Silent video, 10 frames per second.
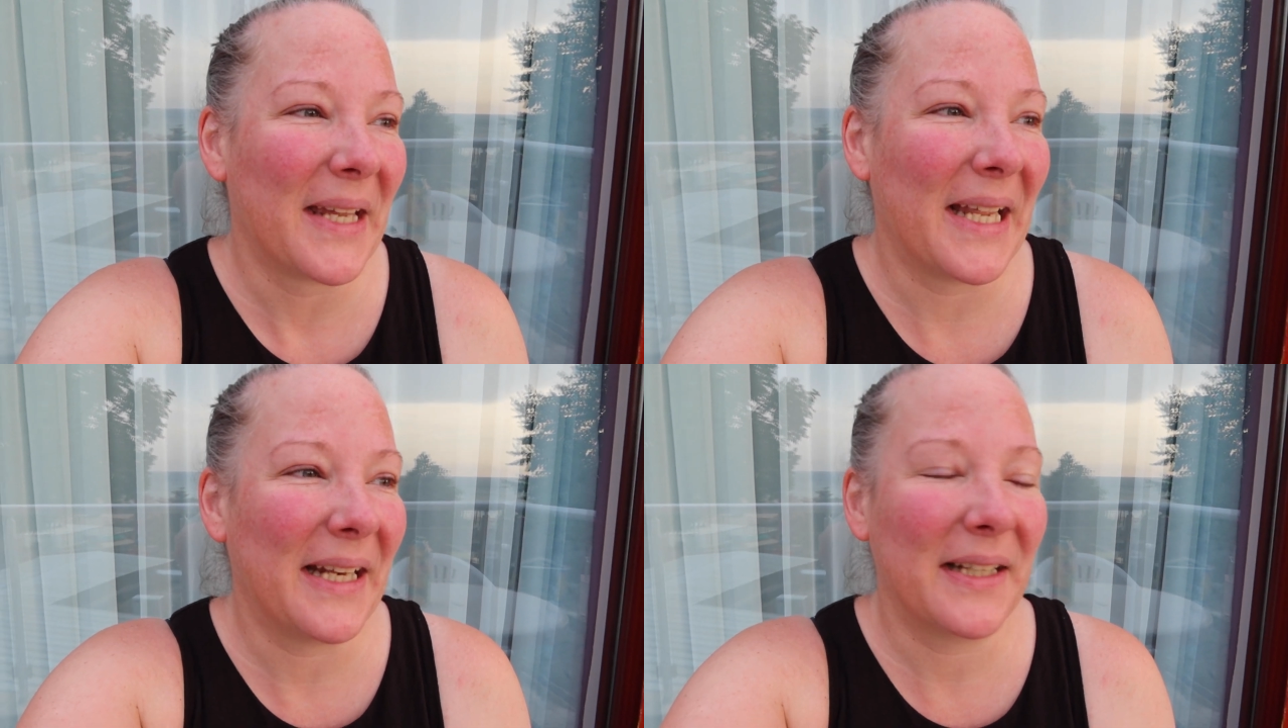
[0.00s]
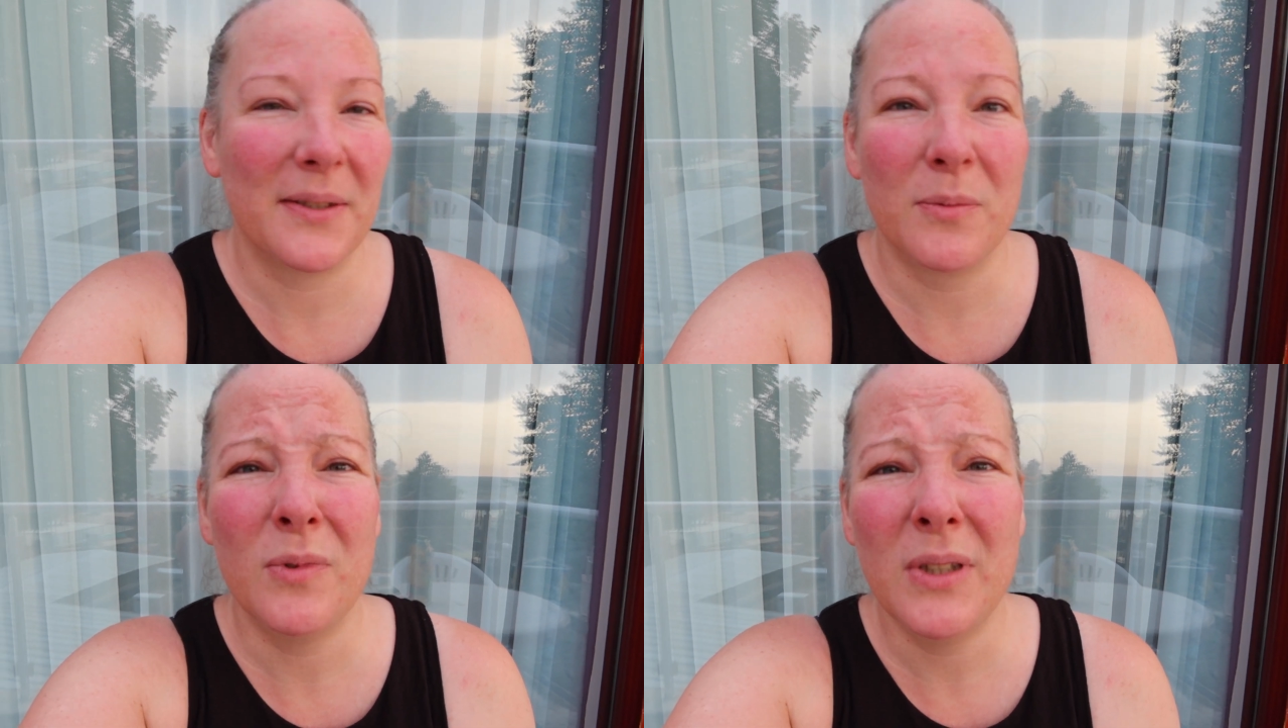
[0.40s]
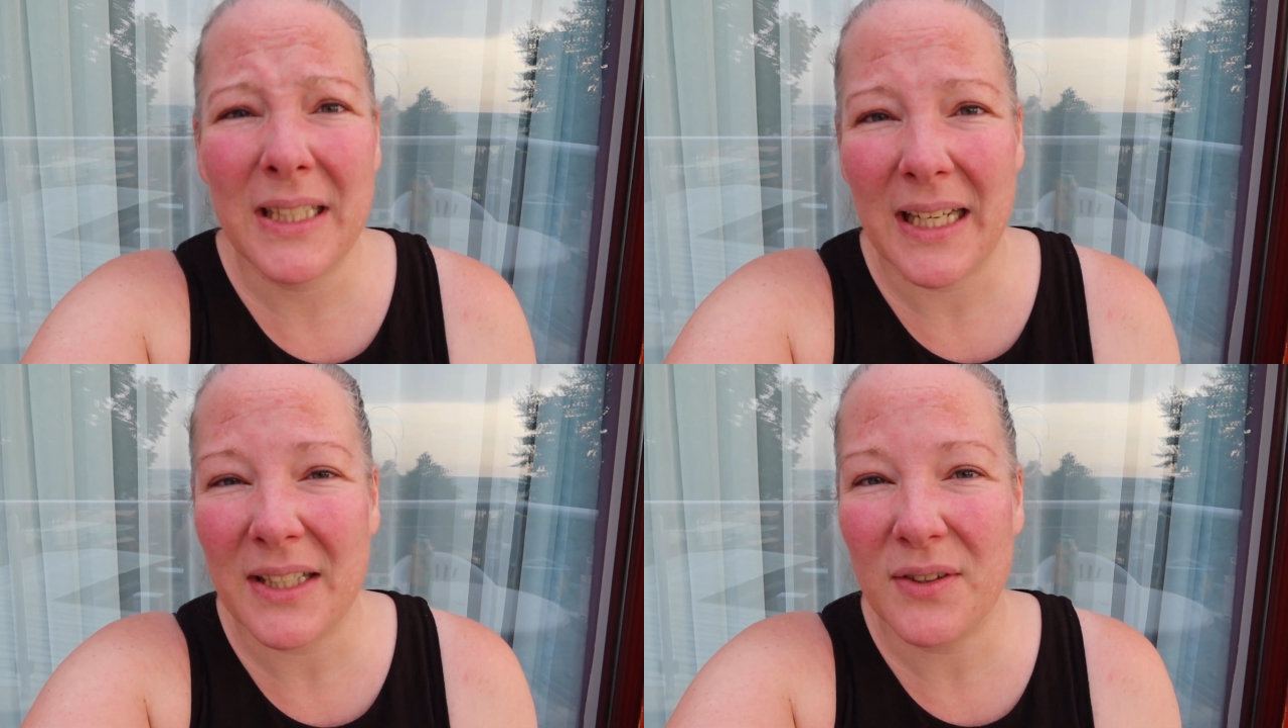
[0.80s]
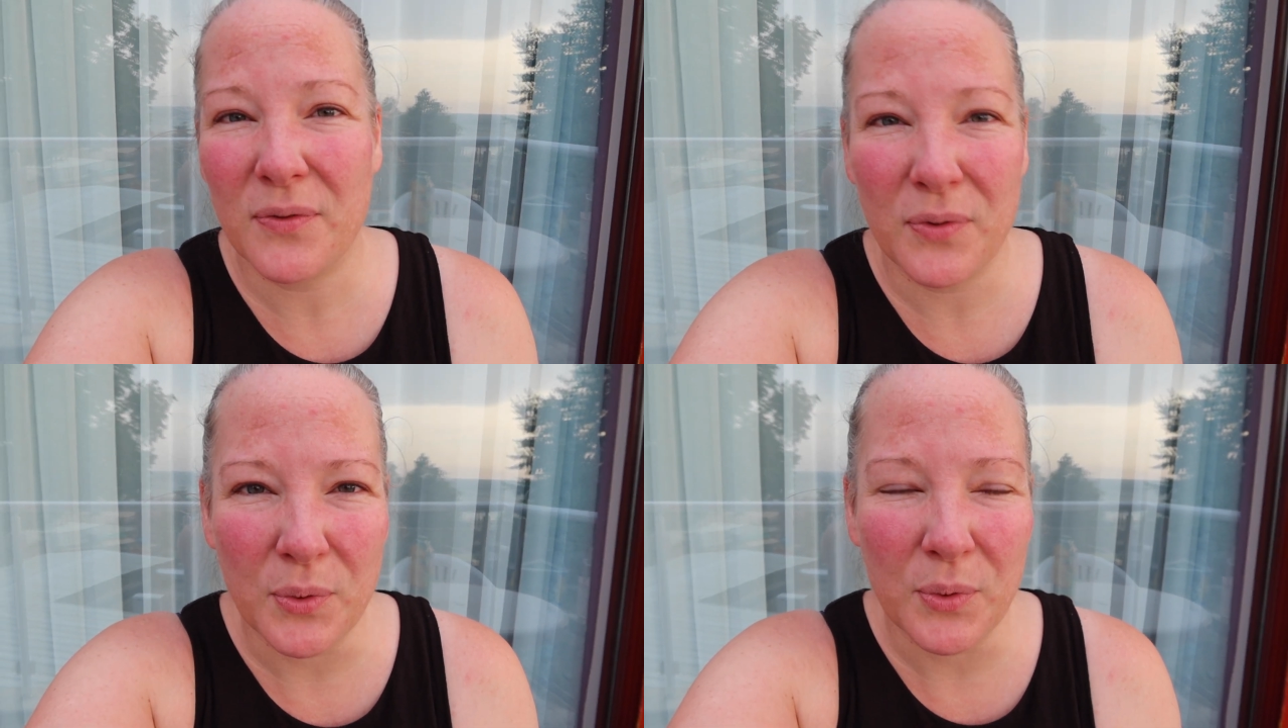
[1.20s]
and had some really nice
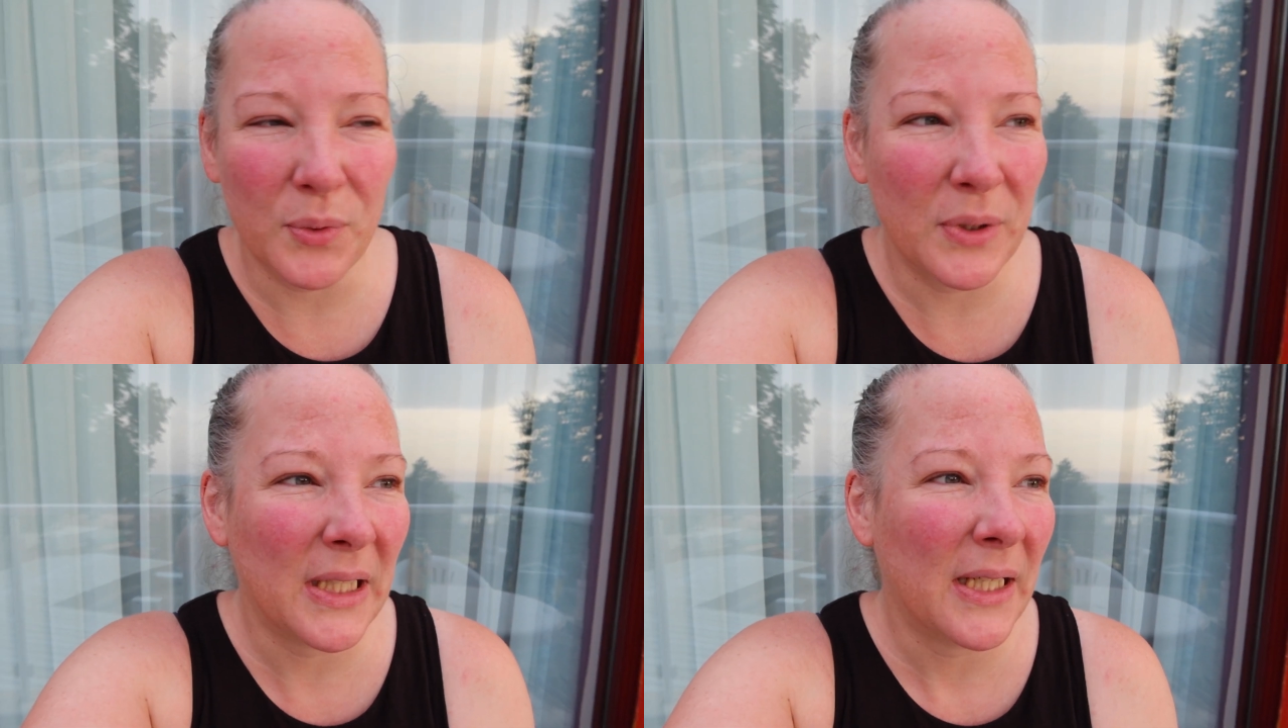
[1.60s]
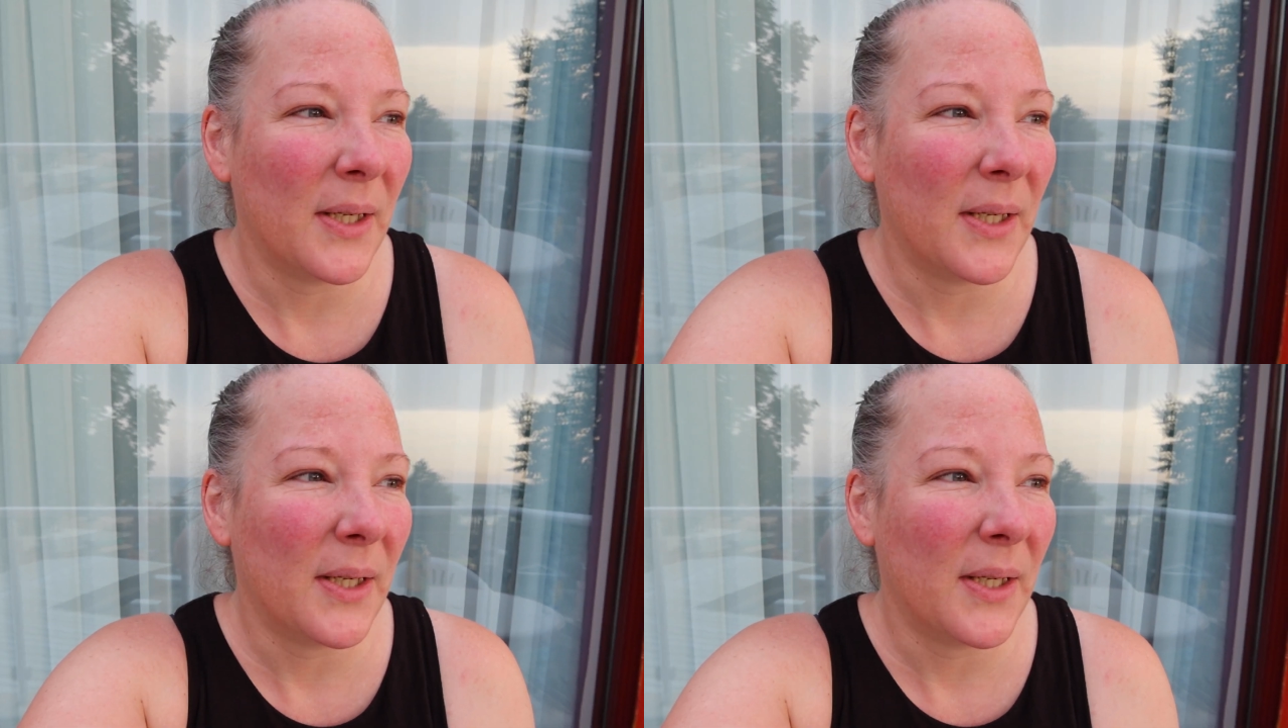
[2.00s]
food.